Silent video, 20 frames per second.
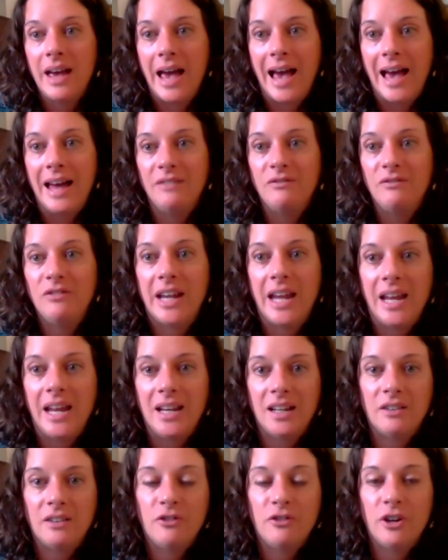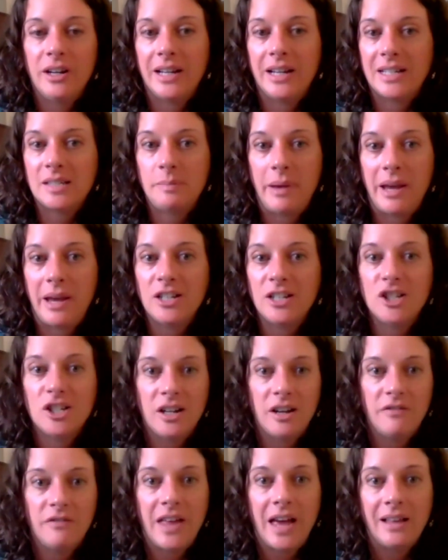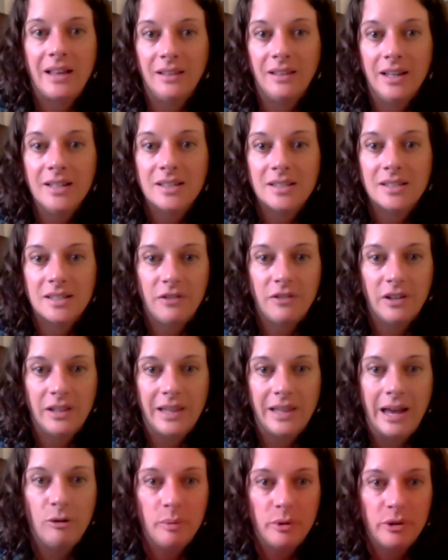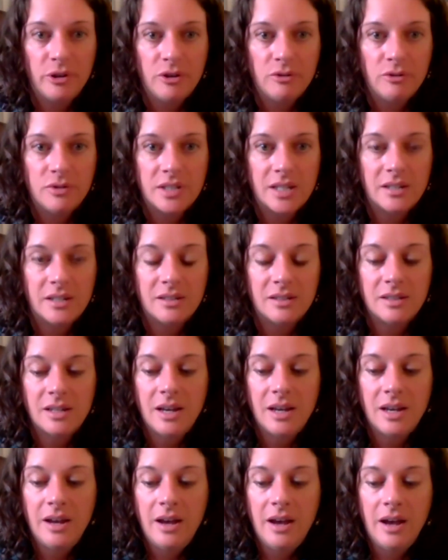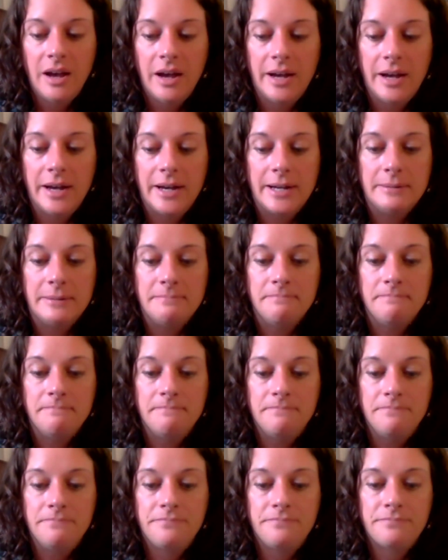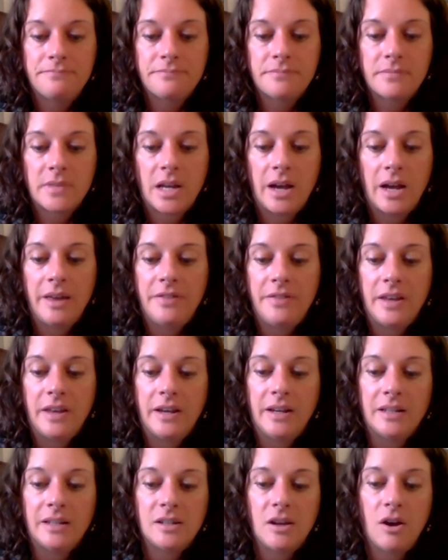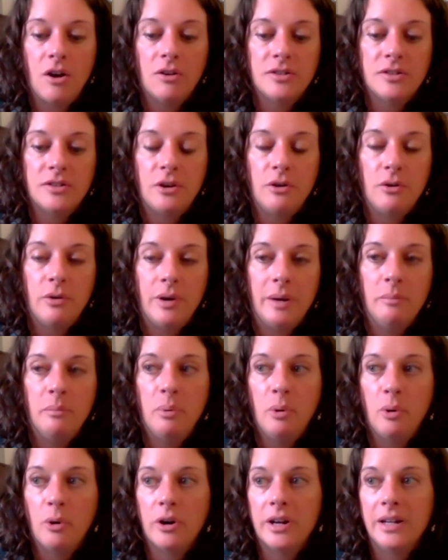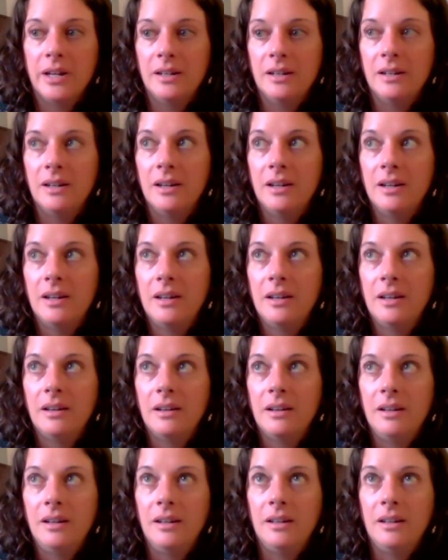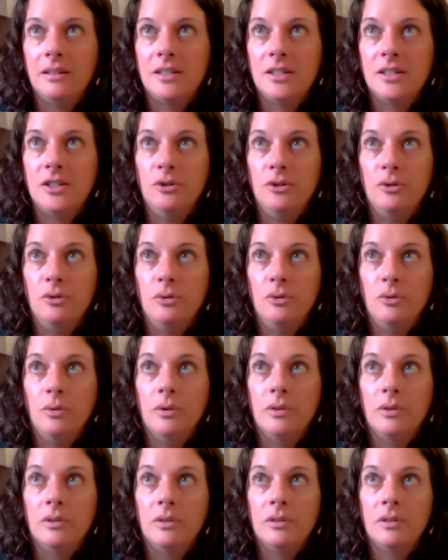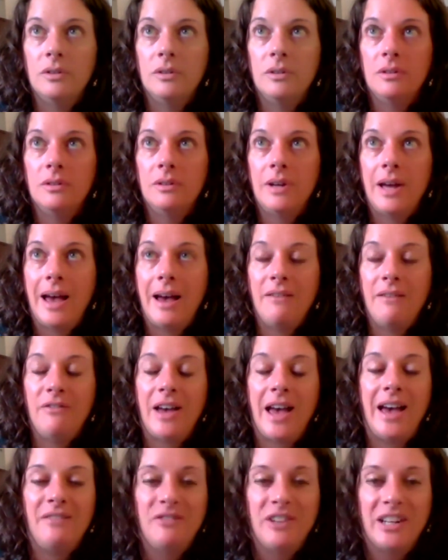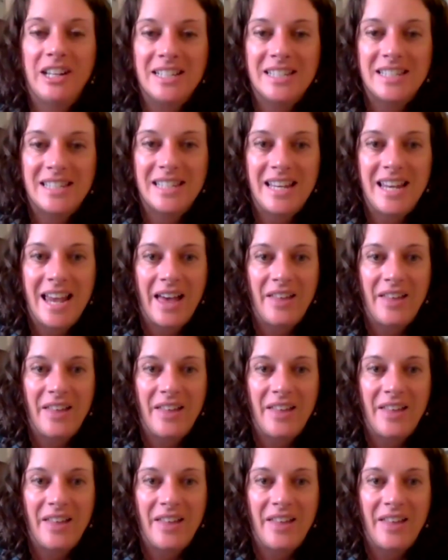advocating for an expansion of that list of allowable uses. I think it's also important to have advocacy